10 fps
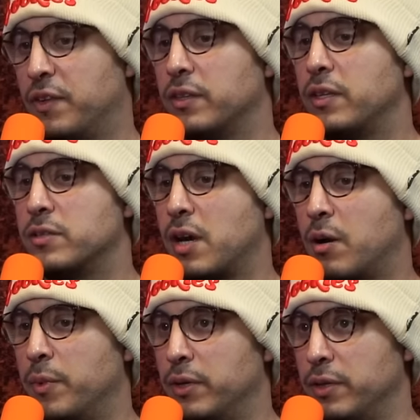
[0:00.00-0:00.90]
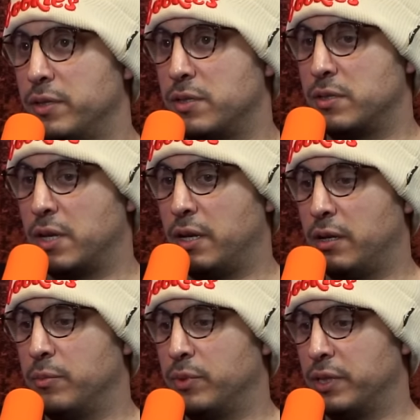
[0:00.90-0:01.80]
feel like the entire Middle East is
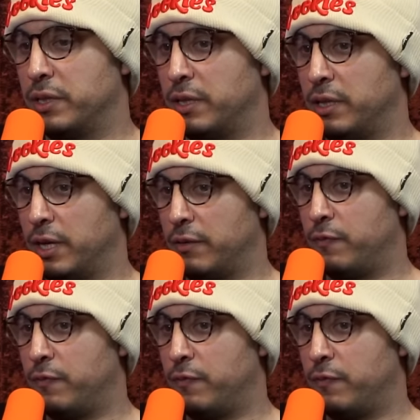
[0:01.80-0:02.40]
getting completely like